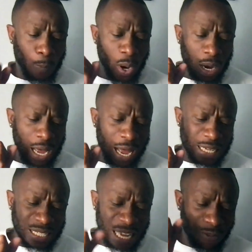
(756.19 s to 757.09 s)
but
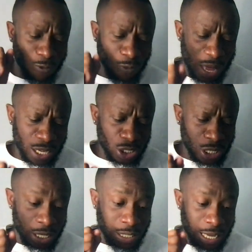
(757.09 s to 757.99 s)
god said
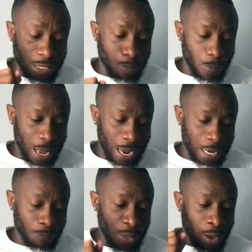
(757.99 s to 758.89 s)
vengeance is
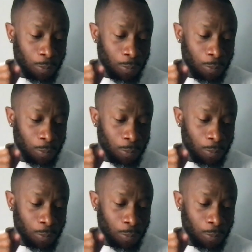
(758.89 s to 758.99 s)
mine